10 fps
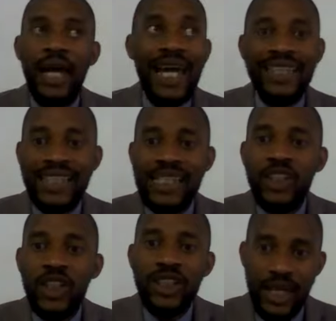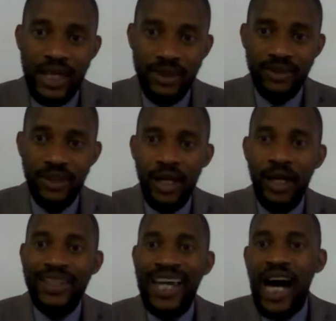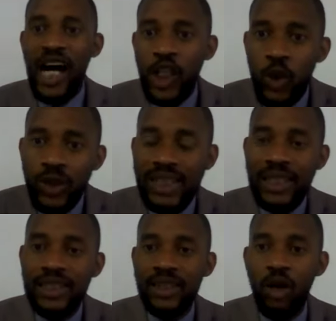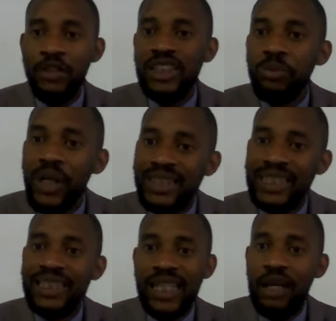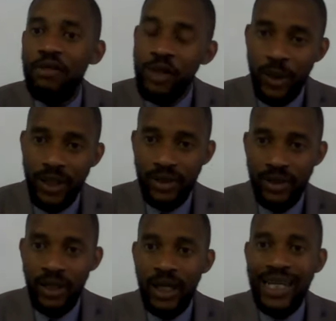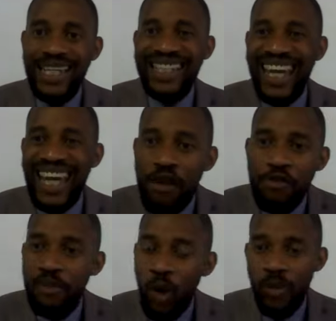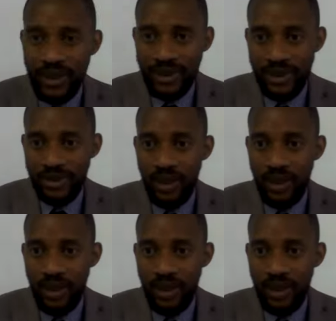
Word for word: and entertain the acute sense of his presence everywhere, in every moment.